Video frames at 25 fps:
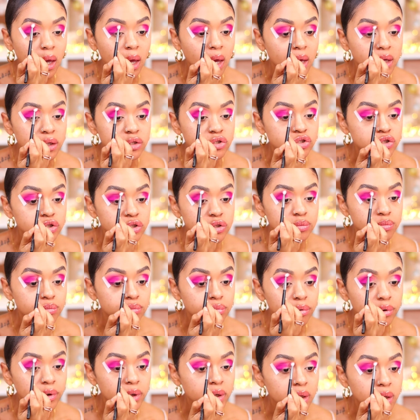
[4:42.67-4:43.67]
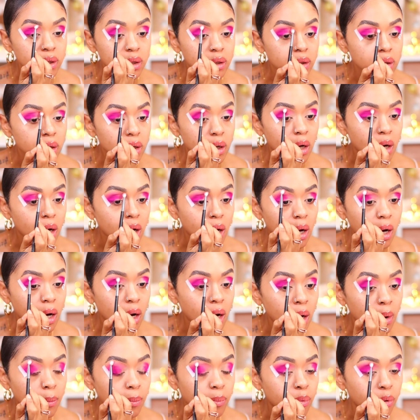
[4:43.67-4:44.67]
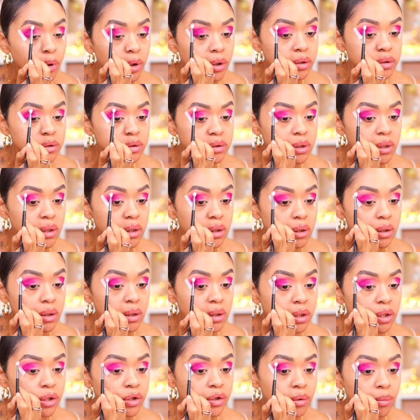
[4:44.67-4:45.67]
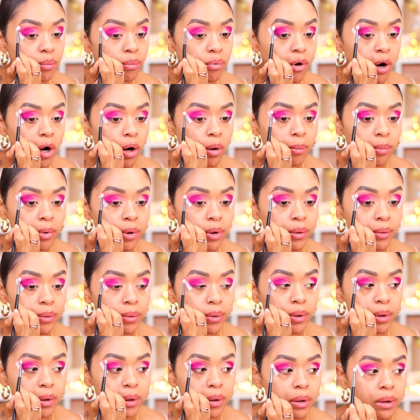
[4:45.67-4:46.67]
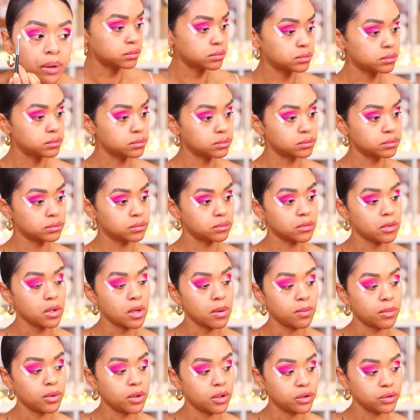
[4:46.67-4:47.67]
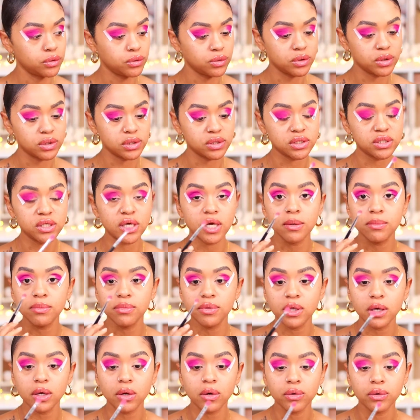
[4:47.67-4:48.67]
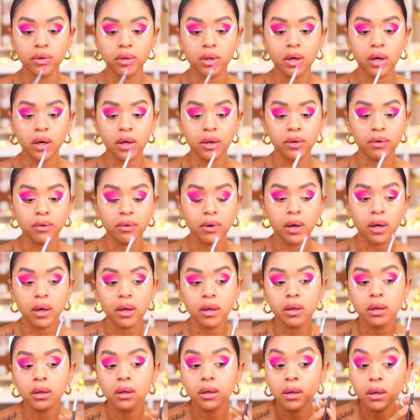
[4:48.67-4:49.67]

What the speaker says: and just bring it upwards near the brow bone. I'm gonna do the same thing on the other eye.